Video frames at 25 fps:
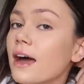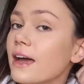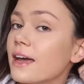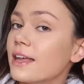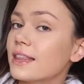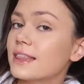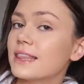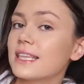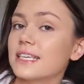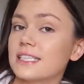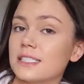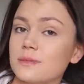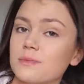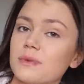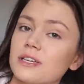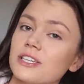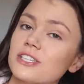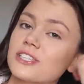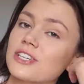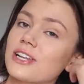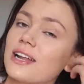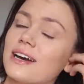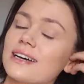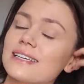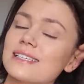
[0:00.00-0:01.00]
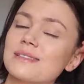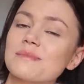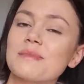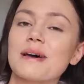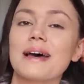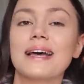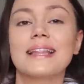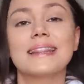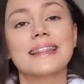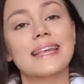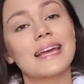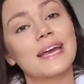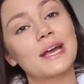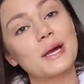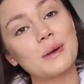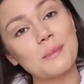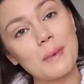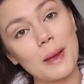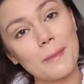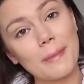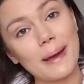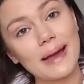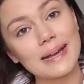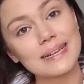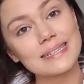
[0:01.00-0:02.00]
I had this much last month, here are
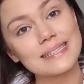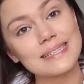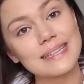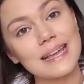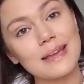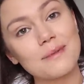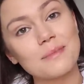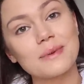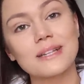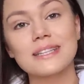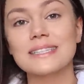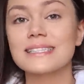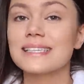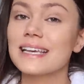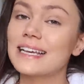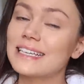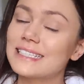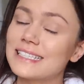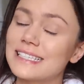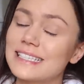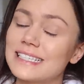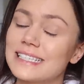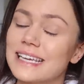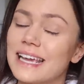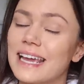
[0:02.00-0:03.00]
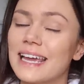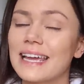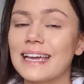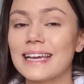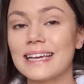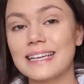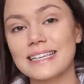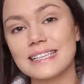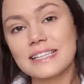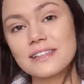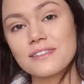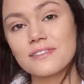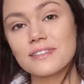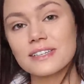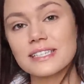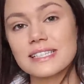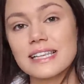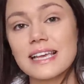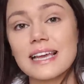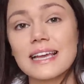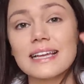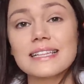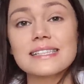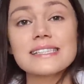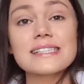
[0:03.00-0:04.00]
my bank statements, here's the tea, here's the
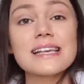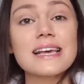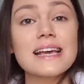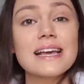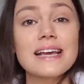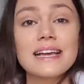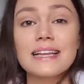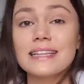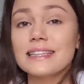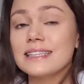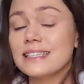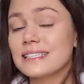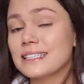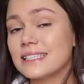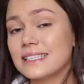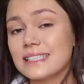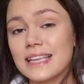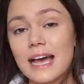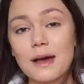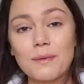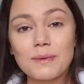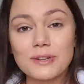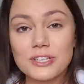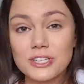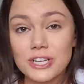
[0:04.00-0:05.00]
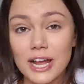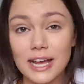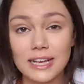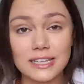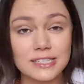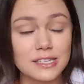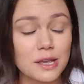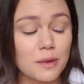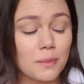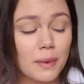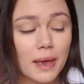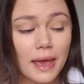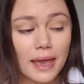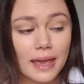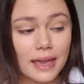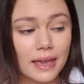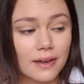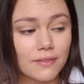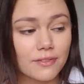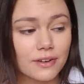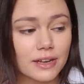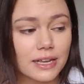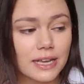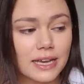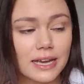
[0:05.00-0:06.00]
receipts, this is how much tax I'm paying
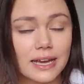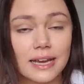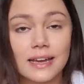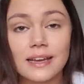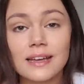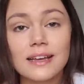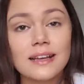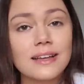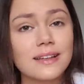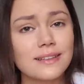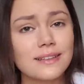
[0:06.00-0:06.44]
every year.